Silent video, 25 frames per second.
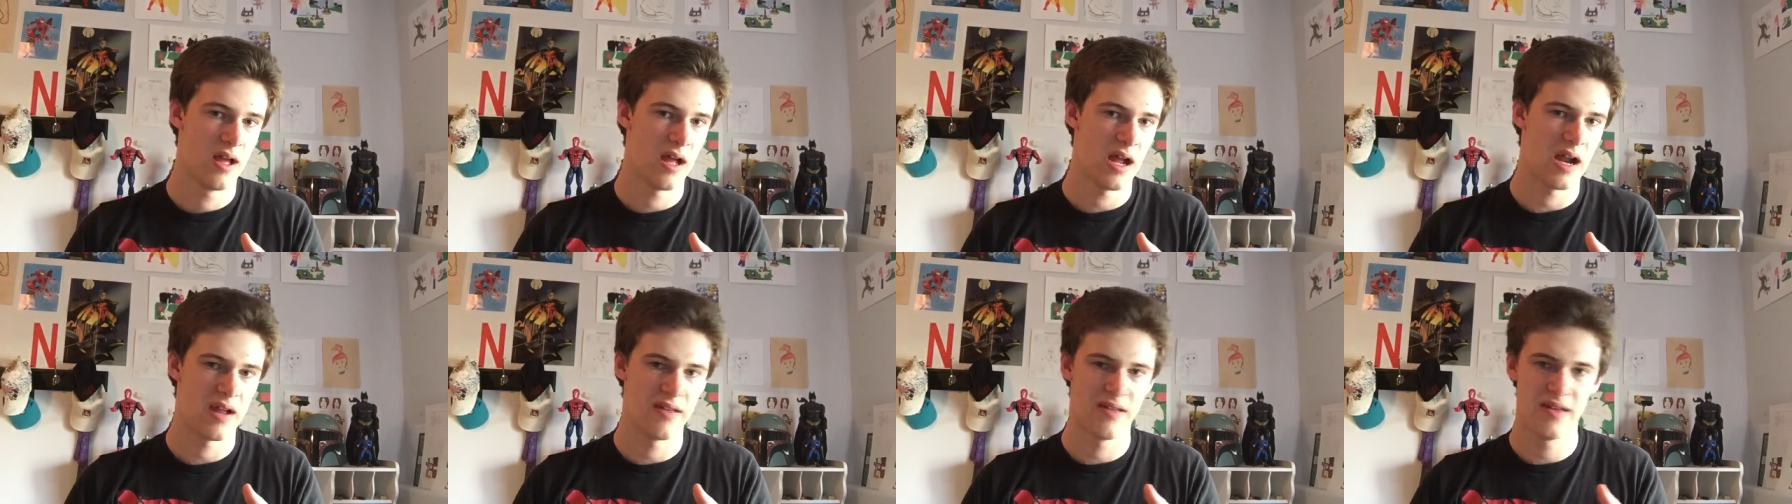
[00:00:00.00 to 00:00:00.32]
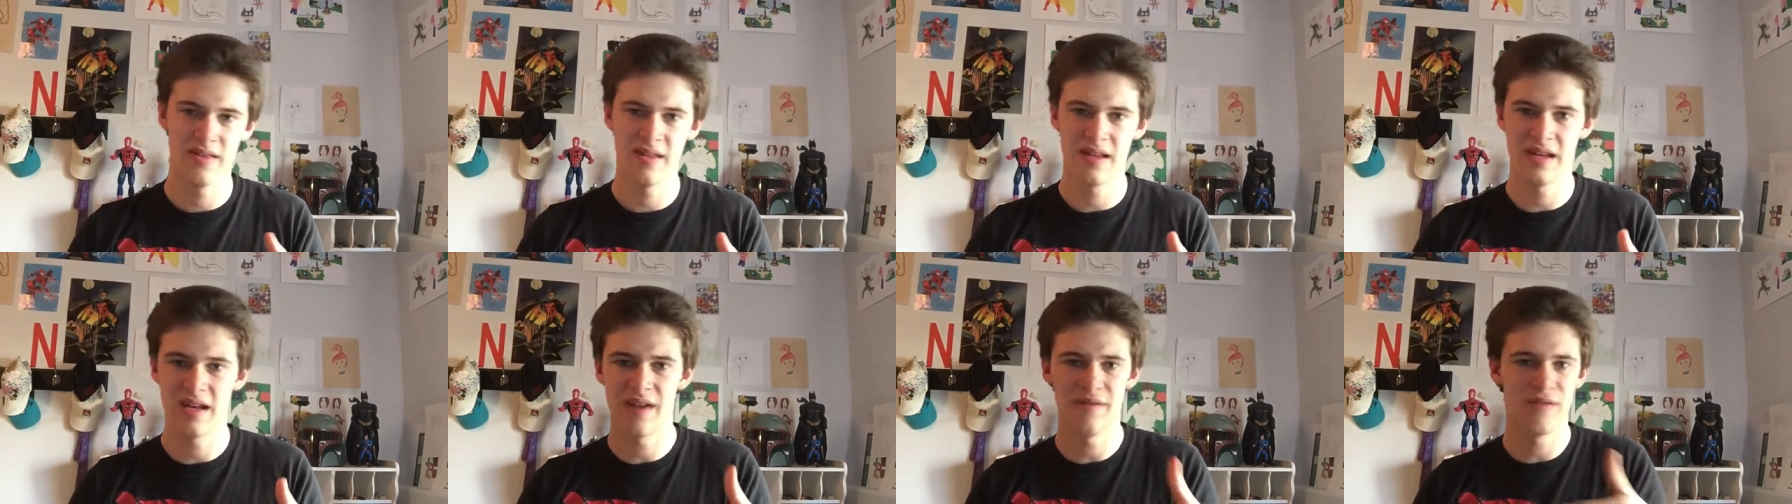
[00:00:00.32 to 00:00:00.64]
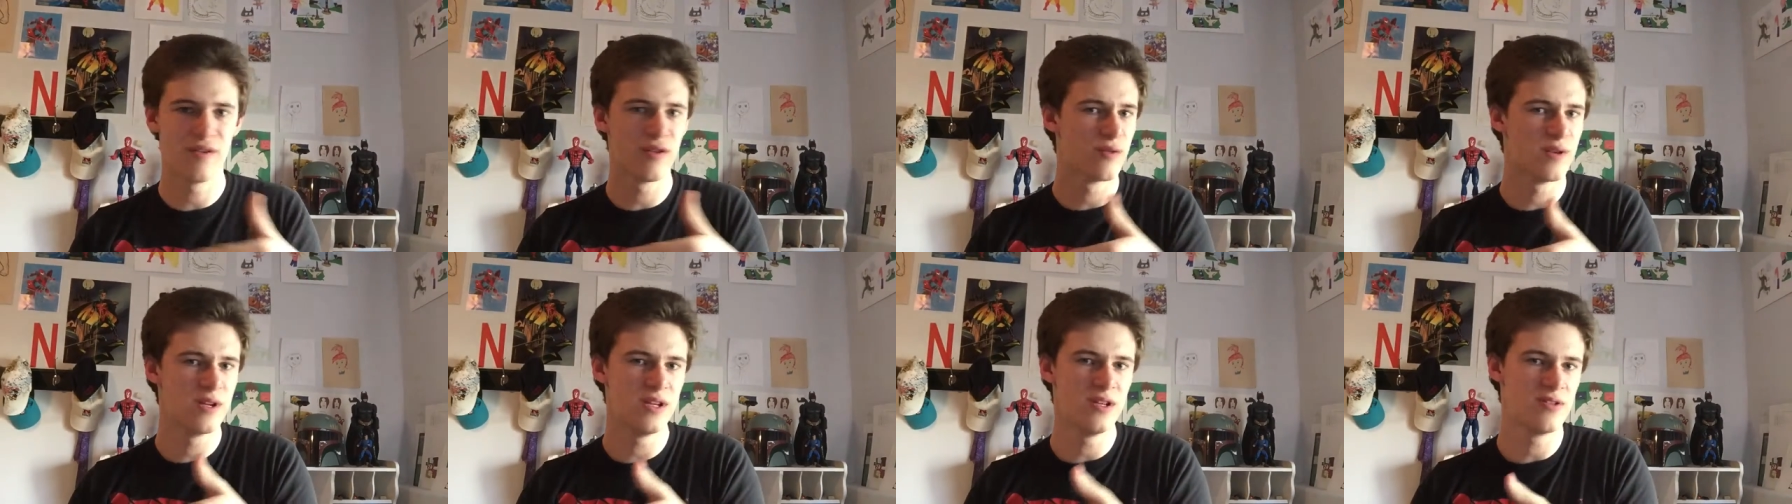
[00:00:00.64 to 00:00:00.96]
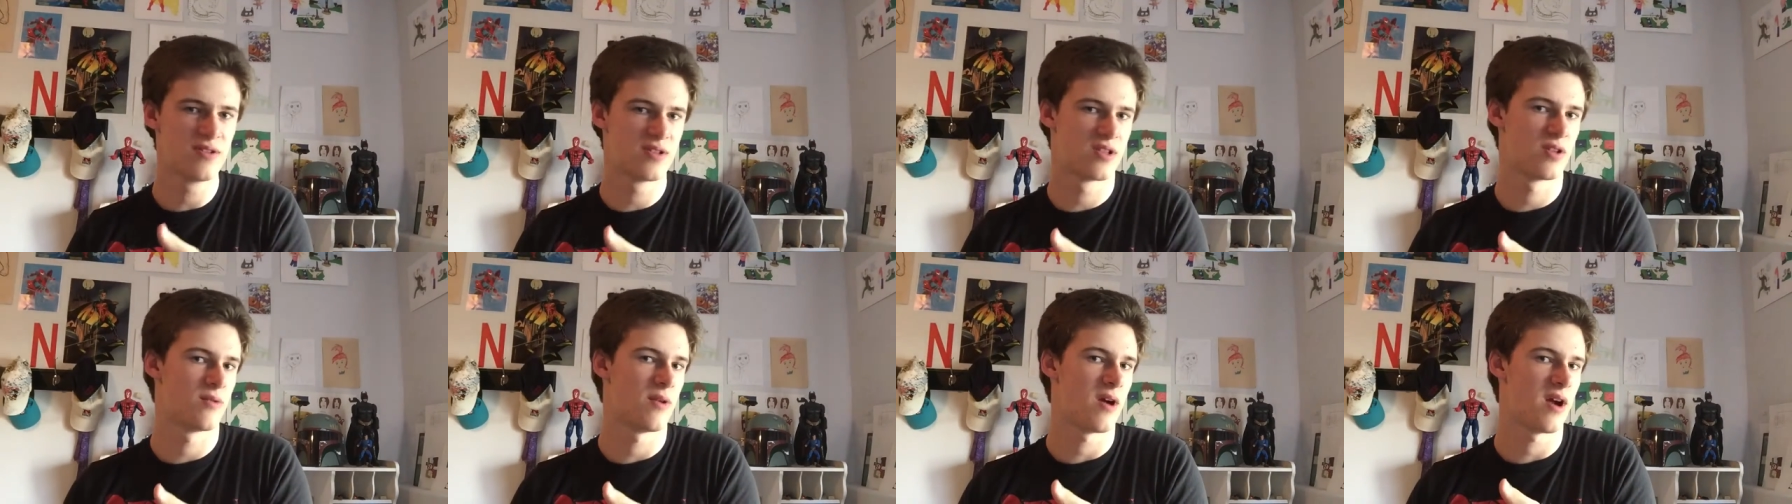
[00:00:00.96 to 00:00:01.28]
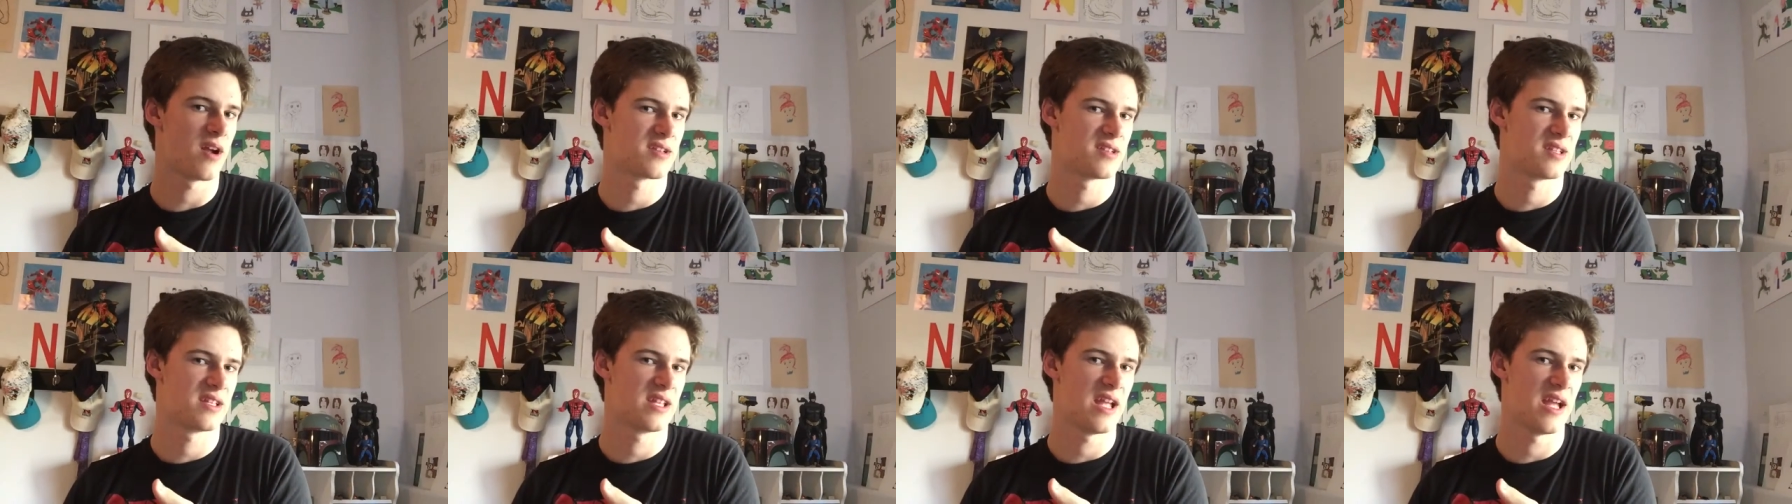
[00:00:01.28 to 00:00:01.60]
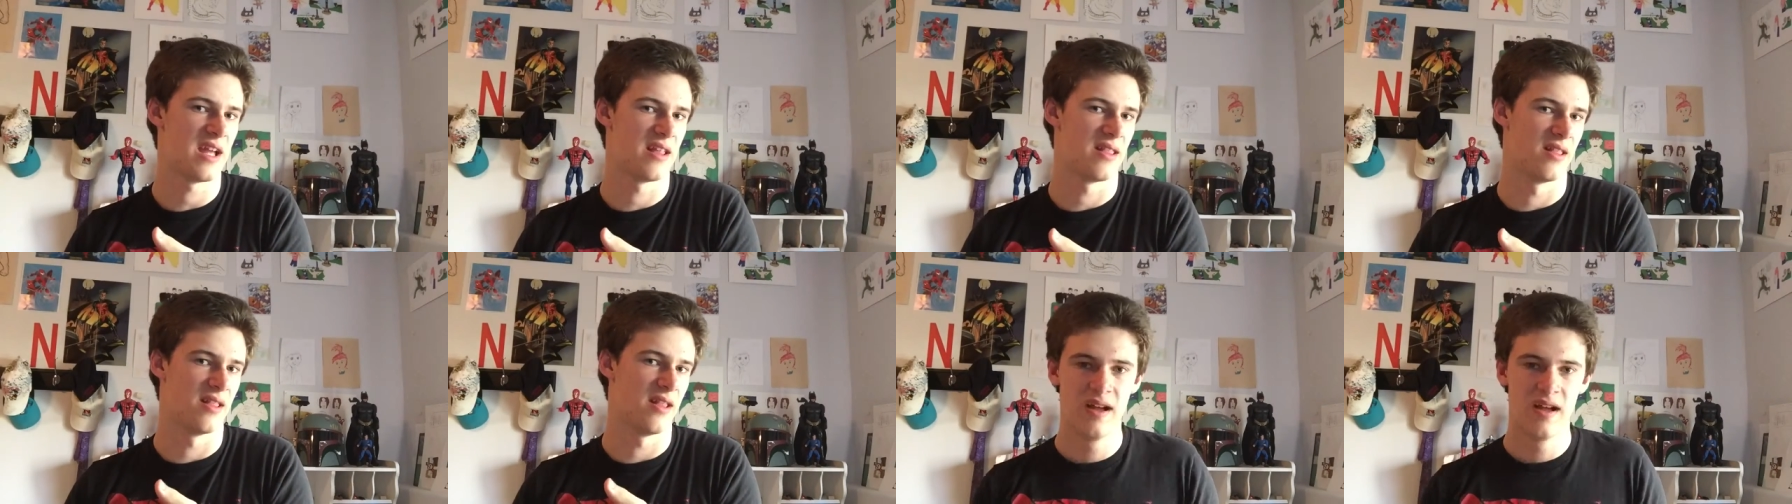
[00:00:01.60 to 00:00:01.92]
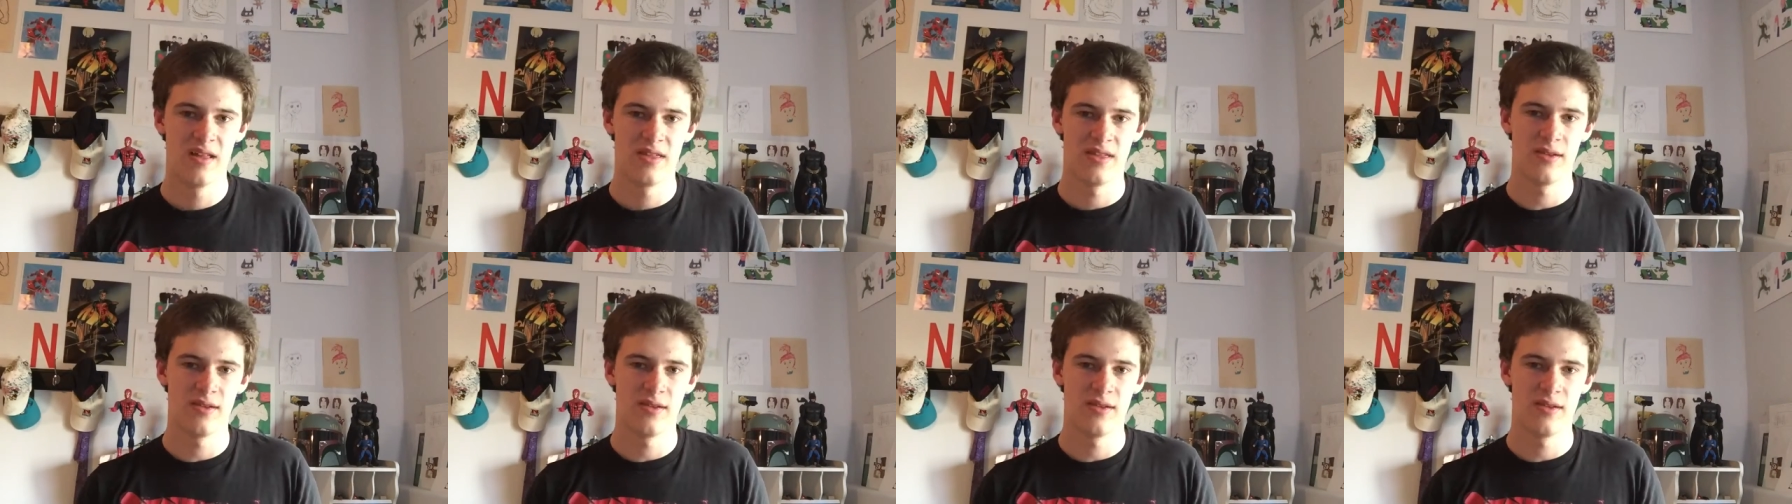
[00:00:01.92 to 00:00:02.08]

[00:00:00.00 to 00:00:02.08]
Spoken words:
and then they never reuse the rocks again.